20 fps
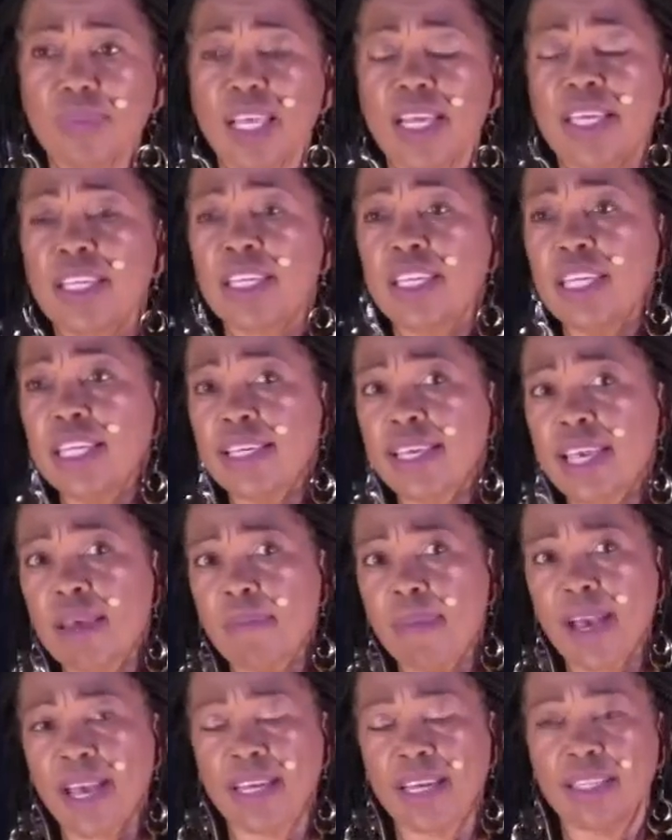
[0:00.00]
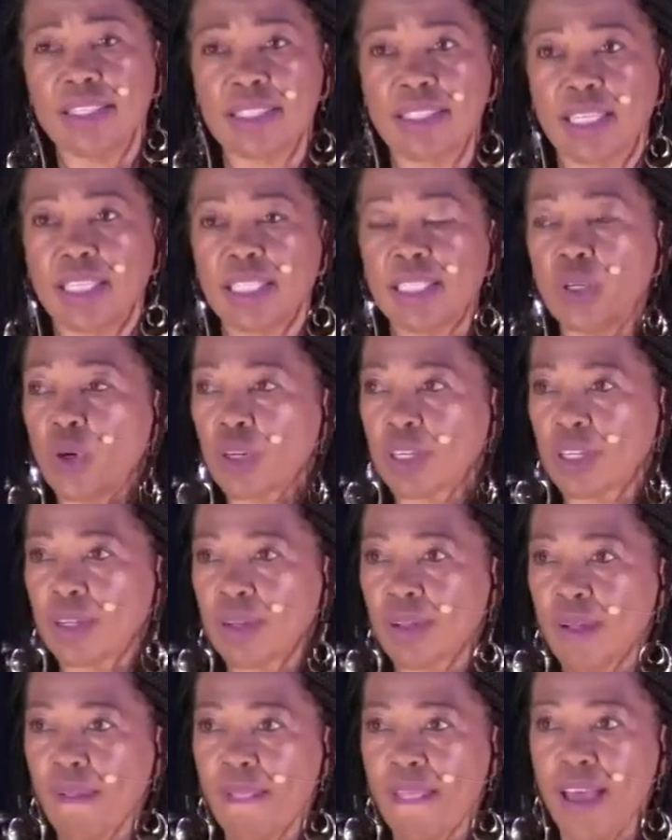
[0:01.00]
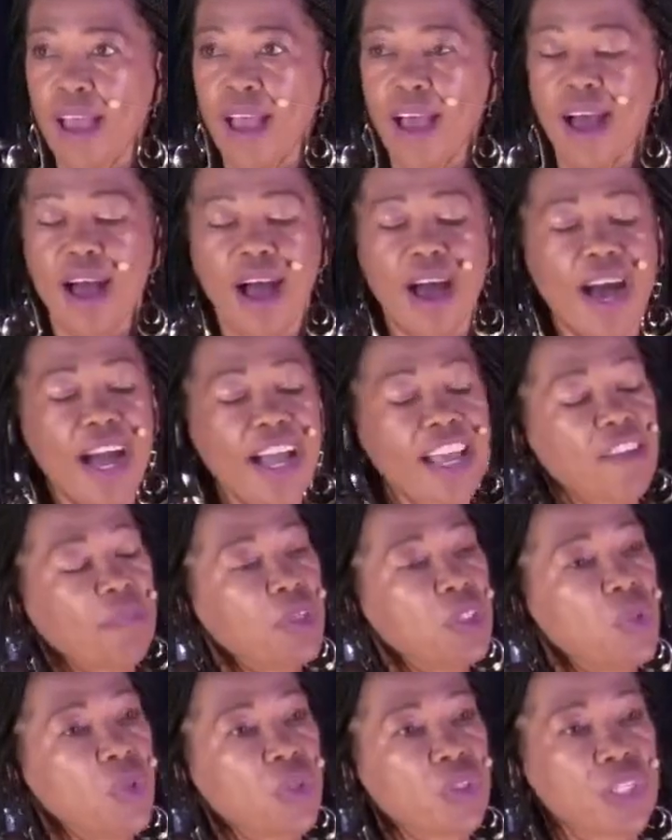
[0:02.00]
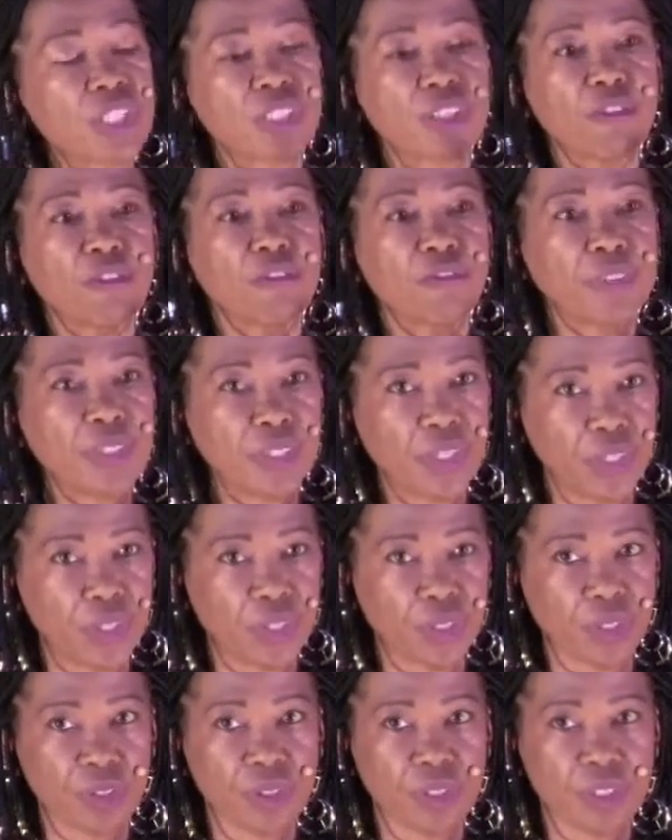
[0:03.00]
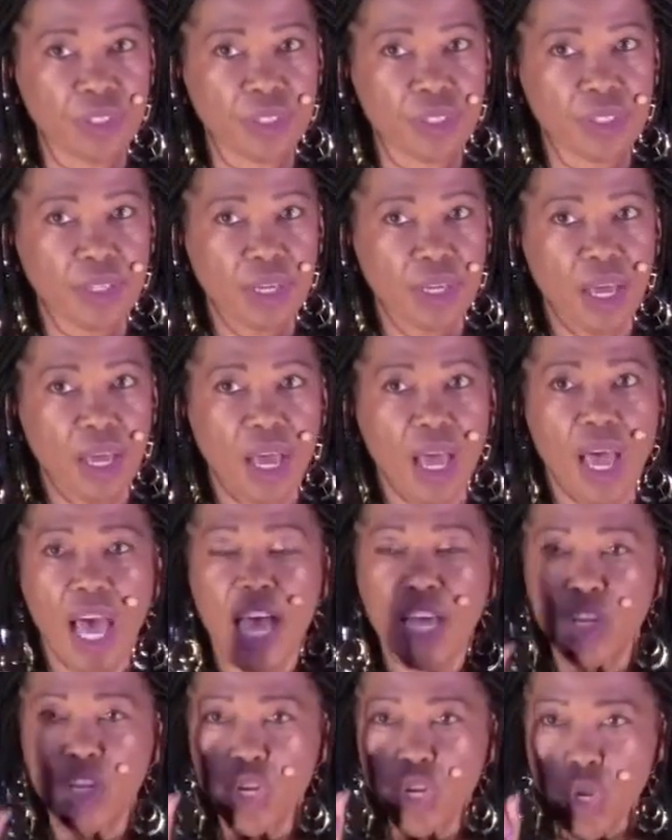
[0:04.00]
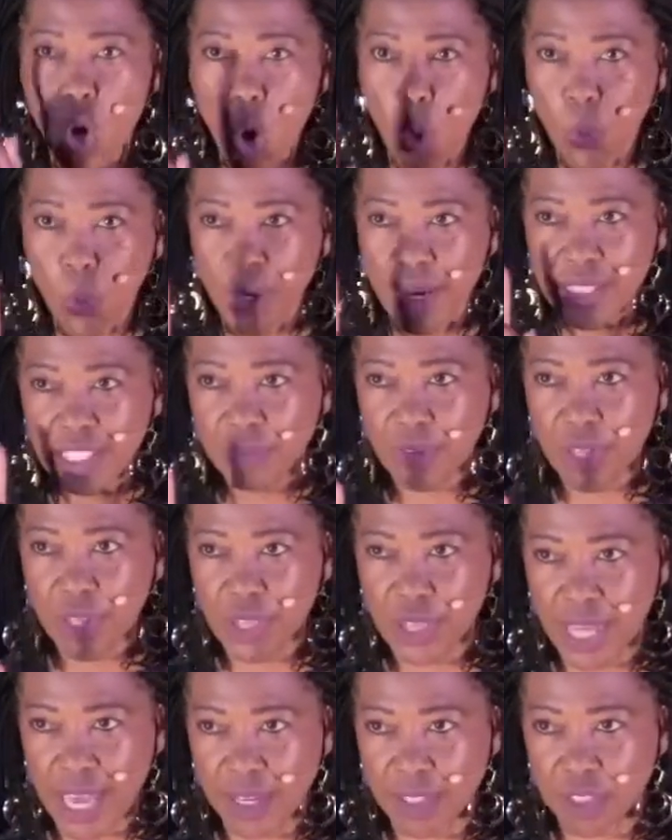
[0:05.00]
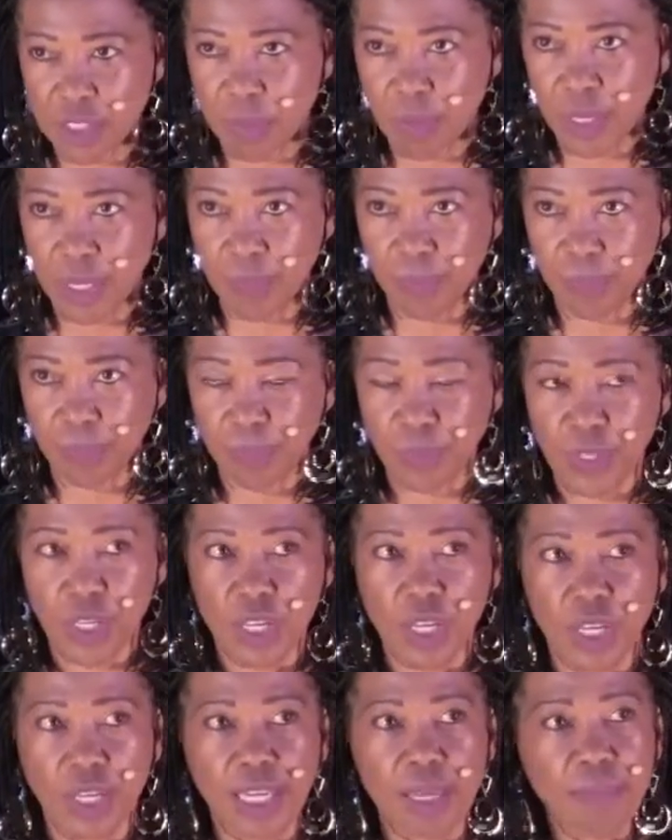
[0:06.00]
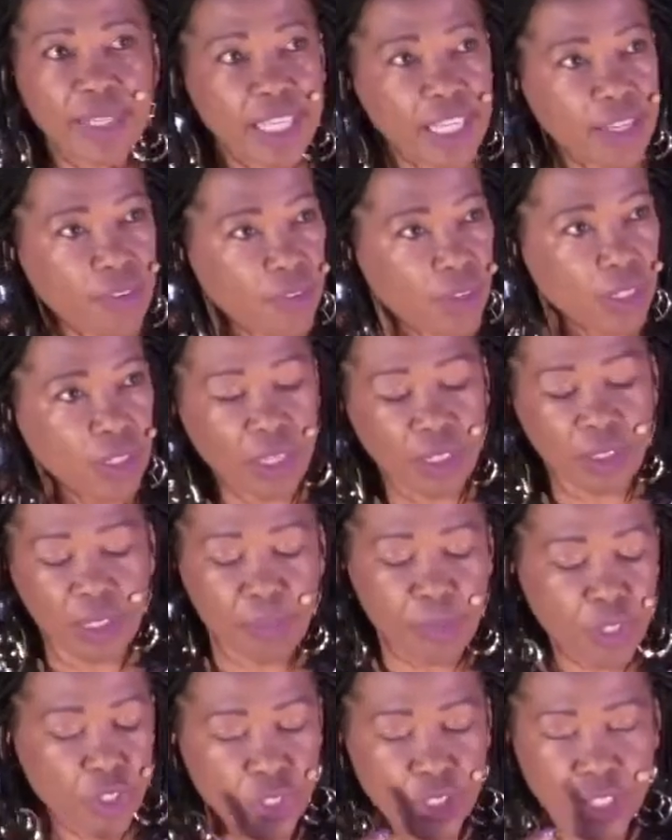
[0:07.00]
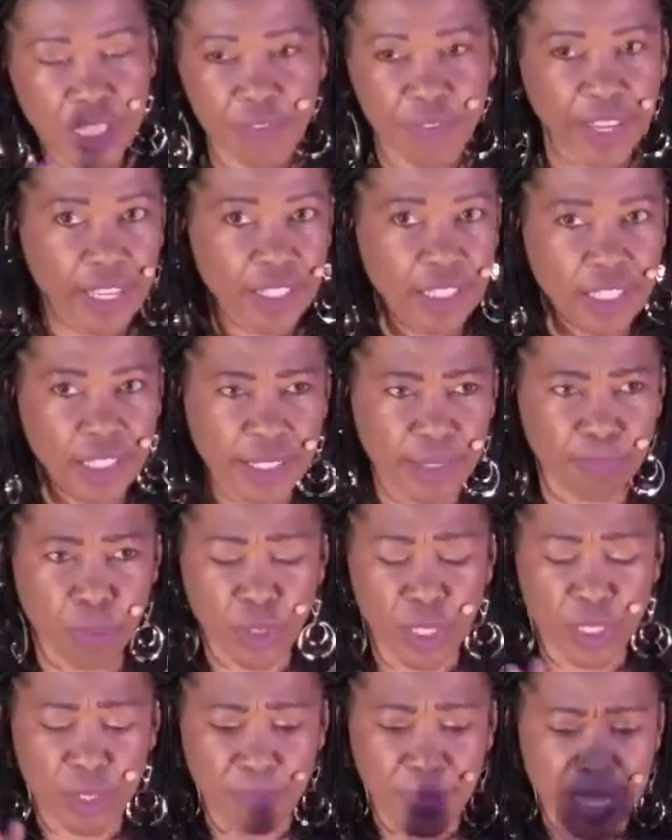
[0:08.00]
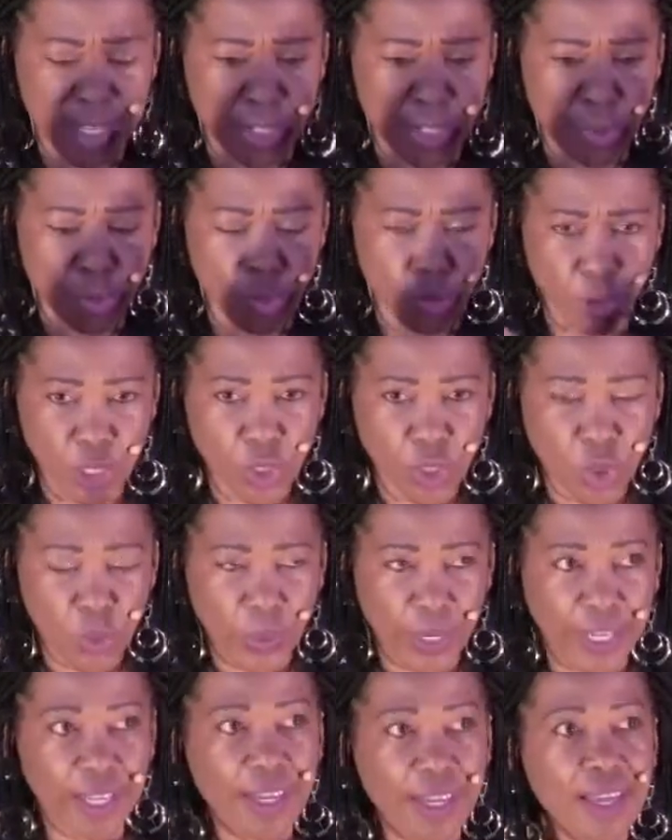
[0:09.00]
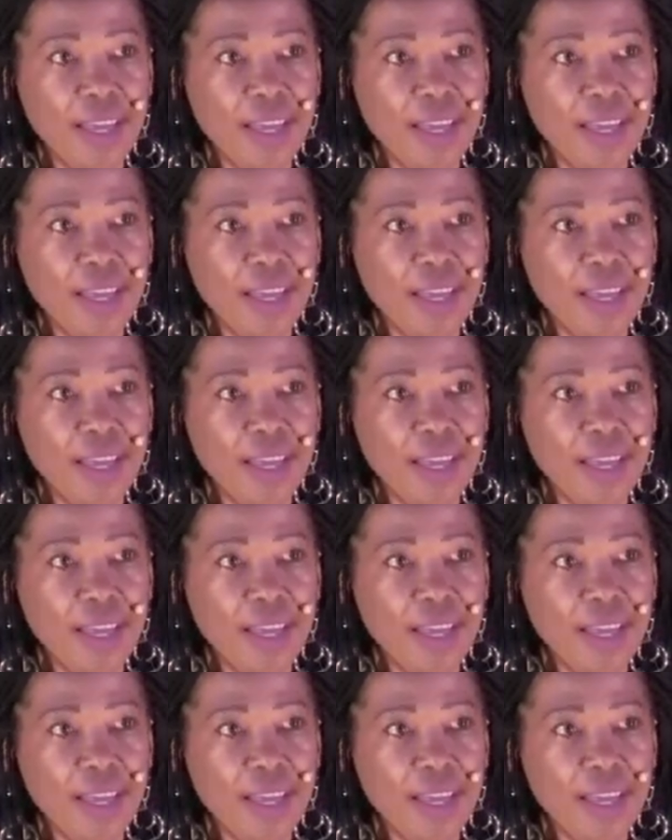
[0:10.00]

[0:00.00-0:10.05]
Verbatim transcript: And he came back and he said, Look, I have been doing this stuff for years, and no one has ever thanked me. And let me give it, uh, let me just see if I can put, make this real quick.